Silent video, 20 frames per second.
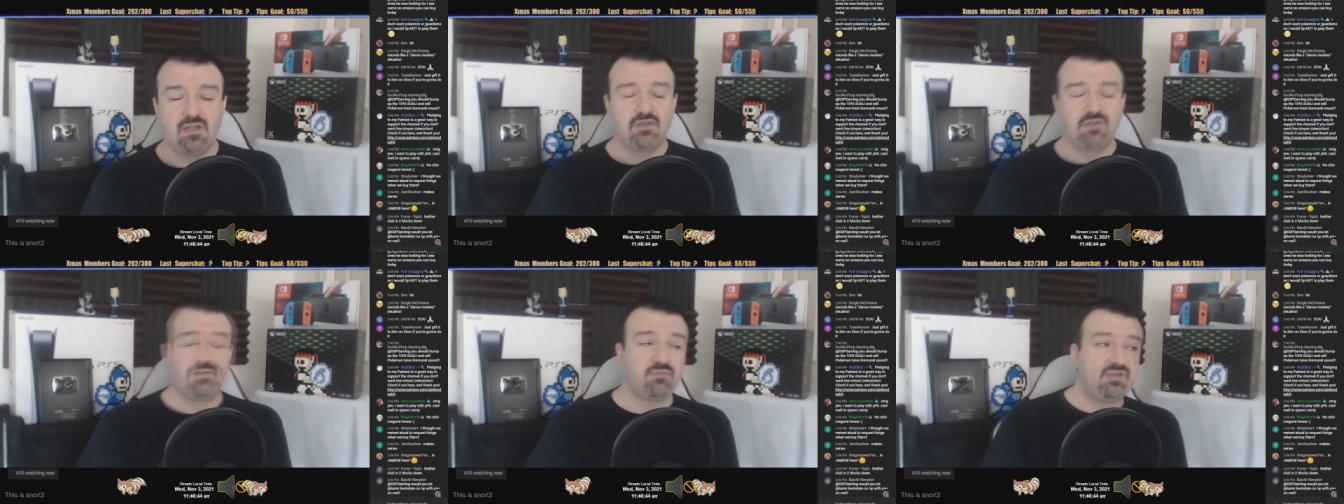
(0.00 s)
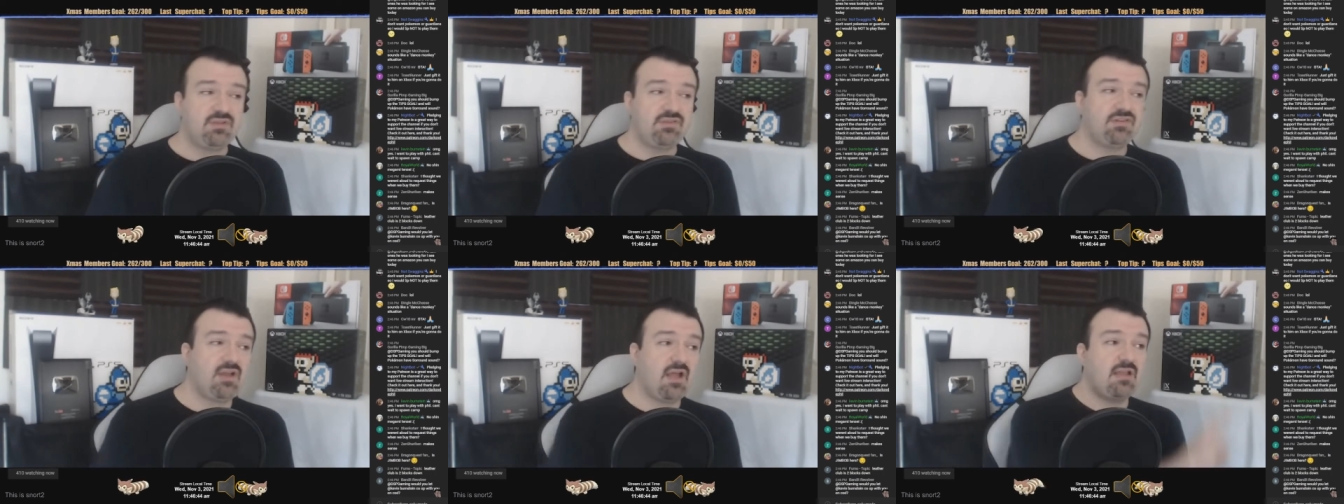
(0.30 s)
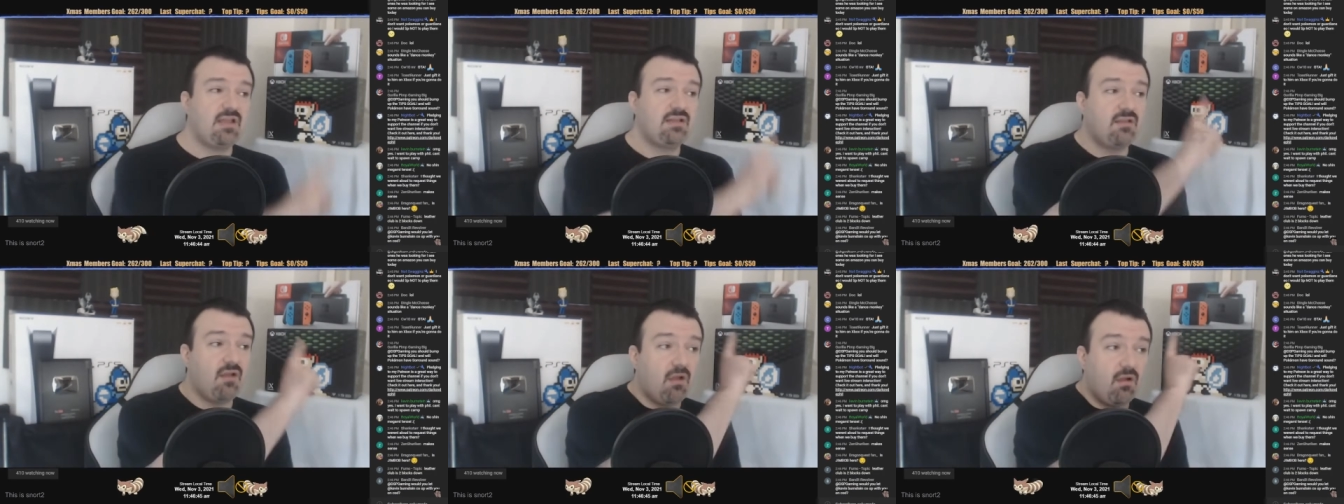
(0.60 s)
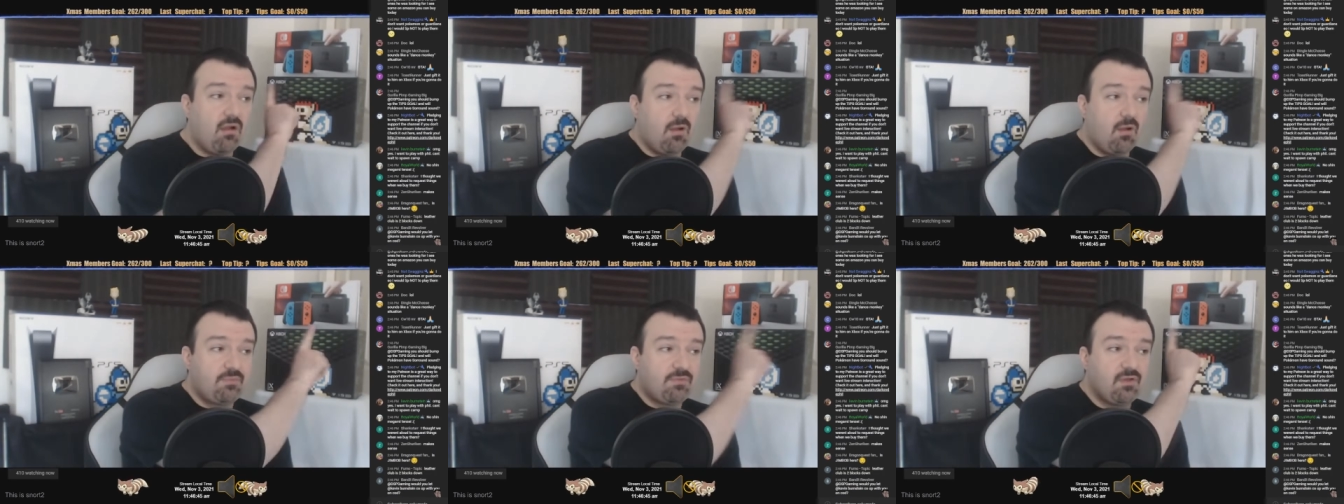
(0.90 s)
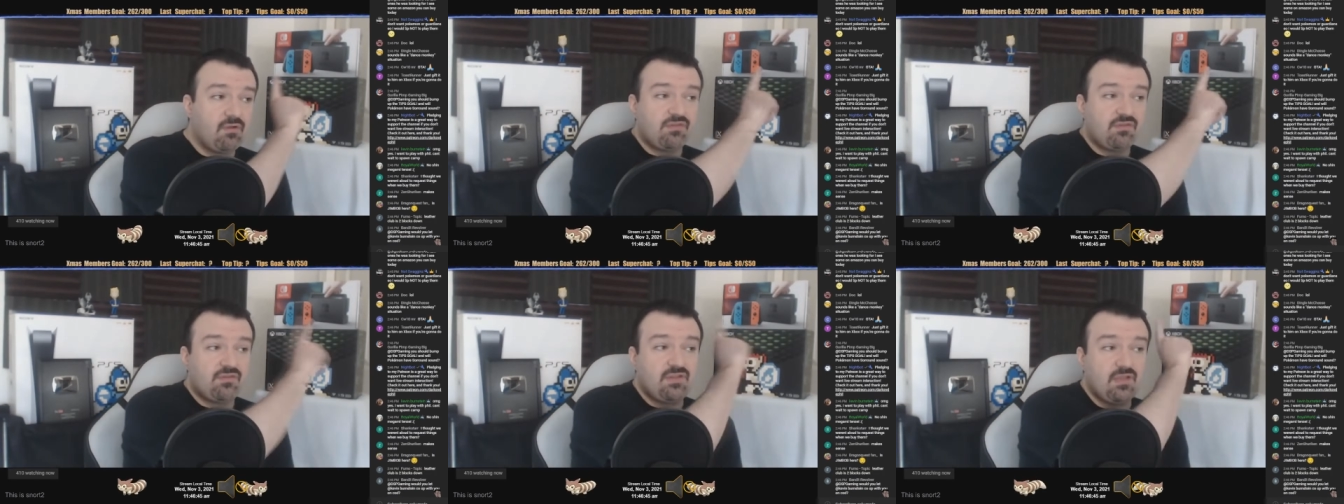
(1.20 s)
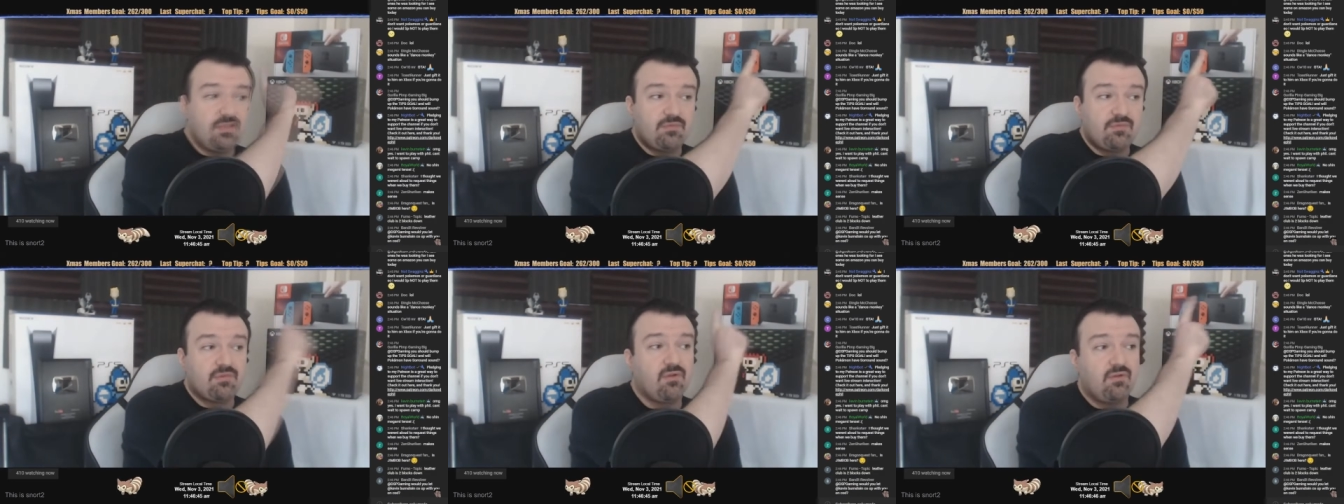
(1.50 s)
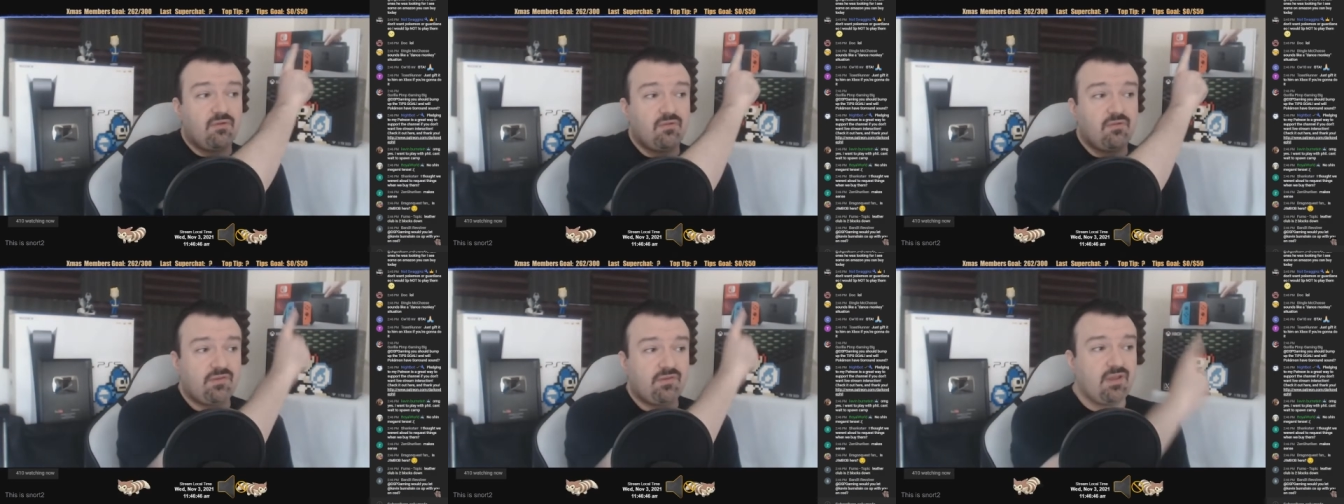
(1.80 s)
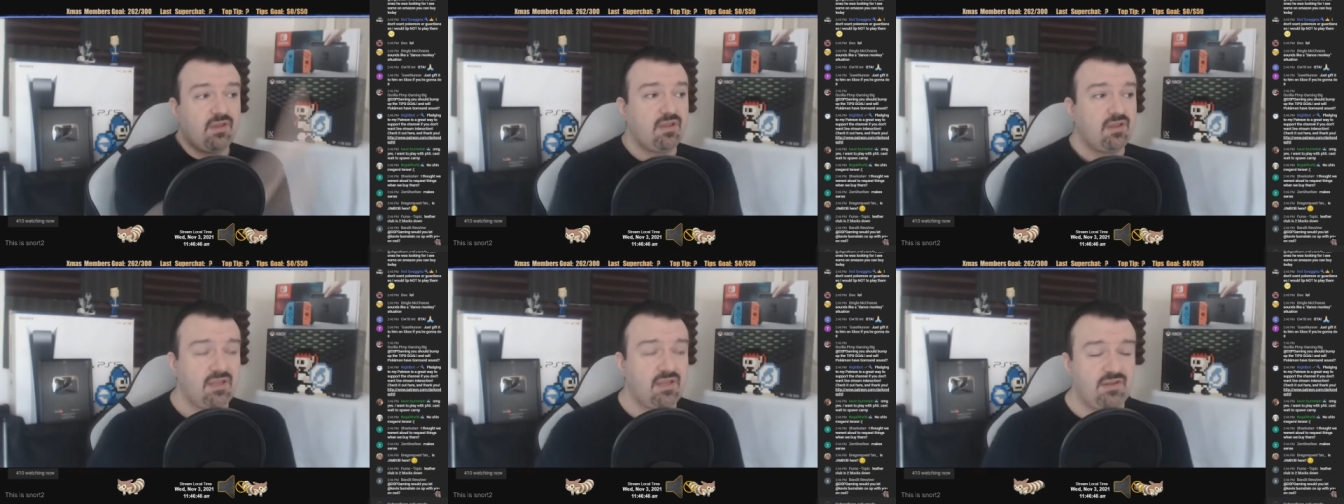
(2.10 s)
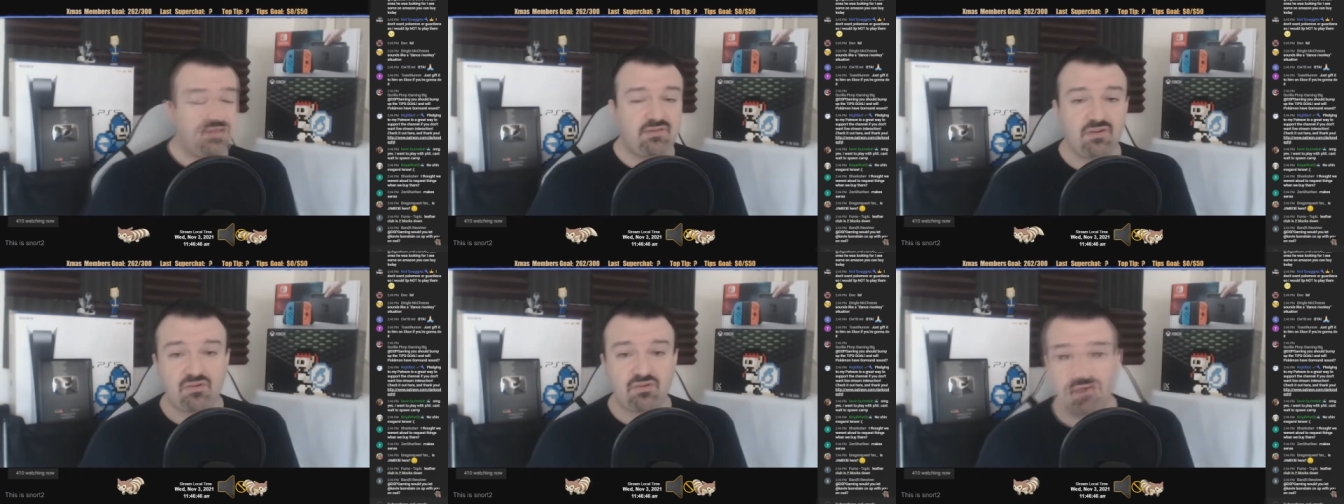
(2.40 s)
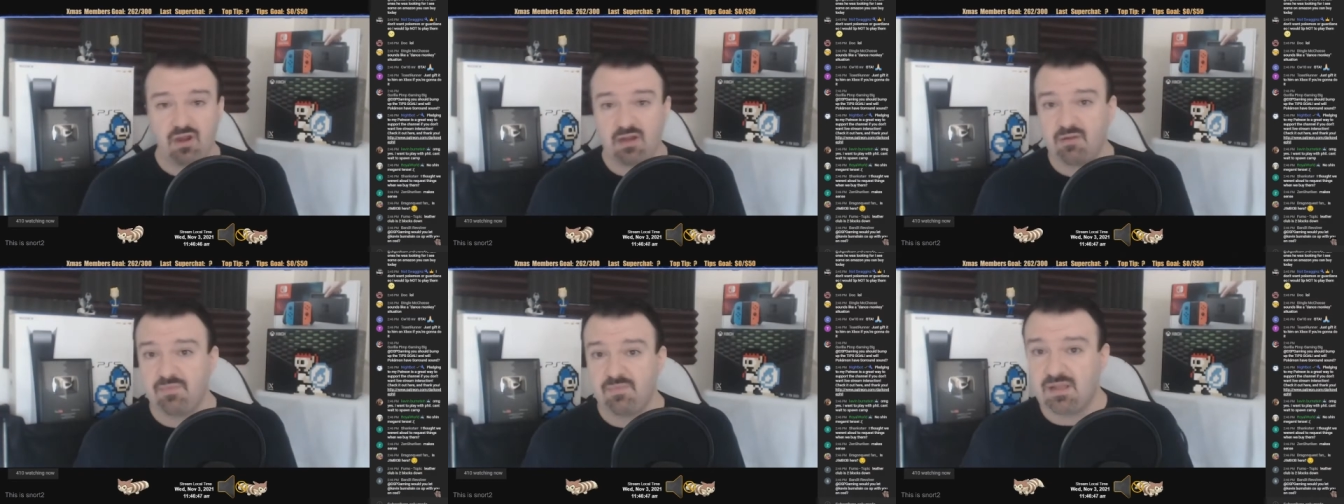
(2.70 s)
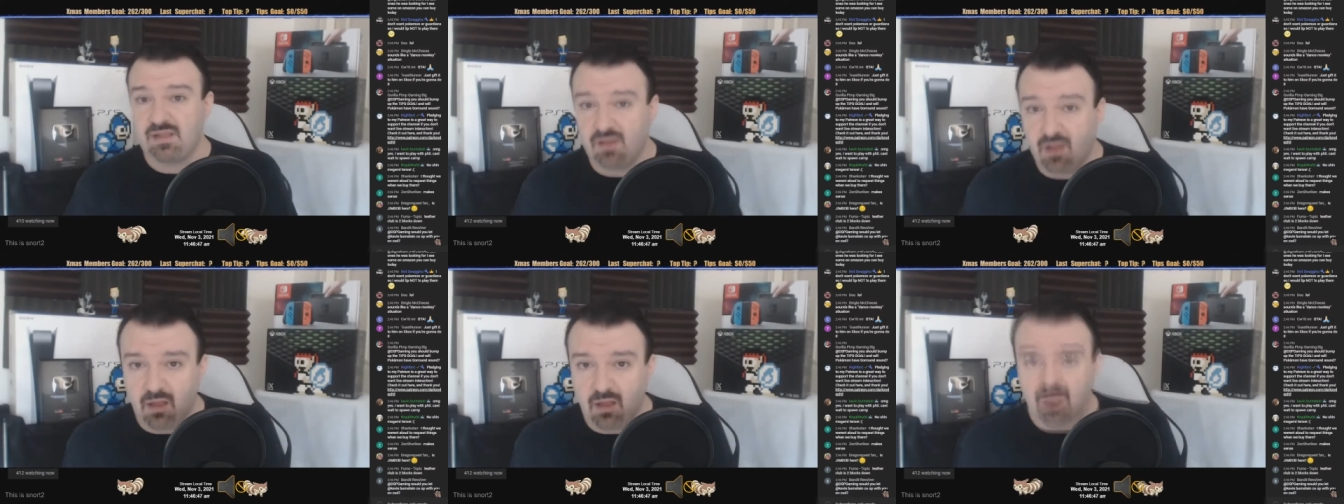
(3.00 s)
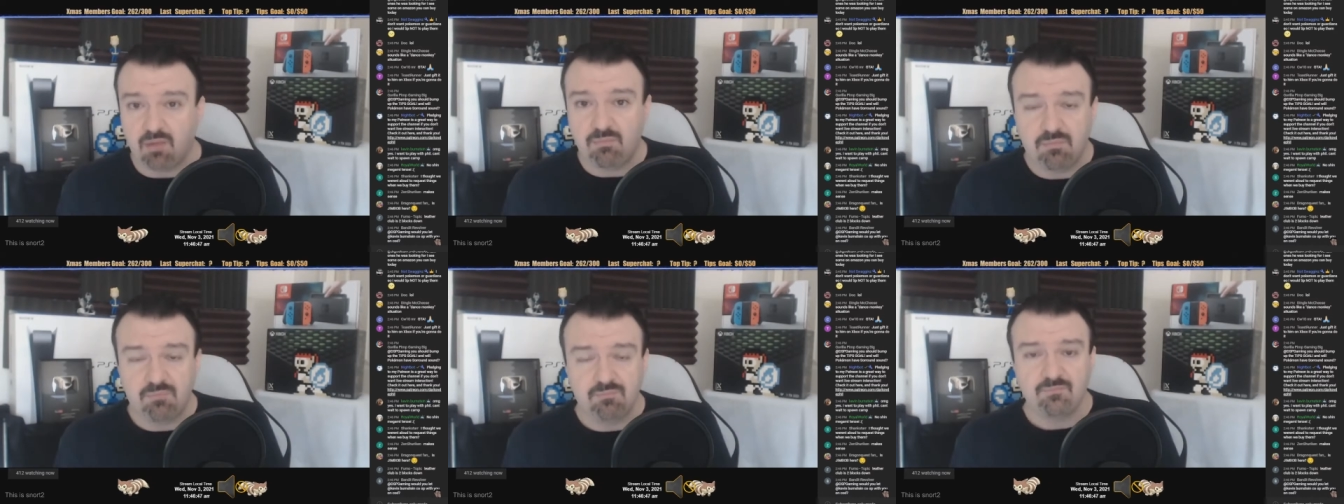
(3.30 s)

The reason I had to up those tips goals is to try to make up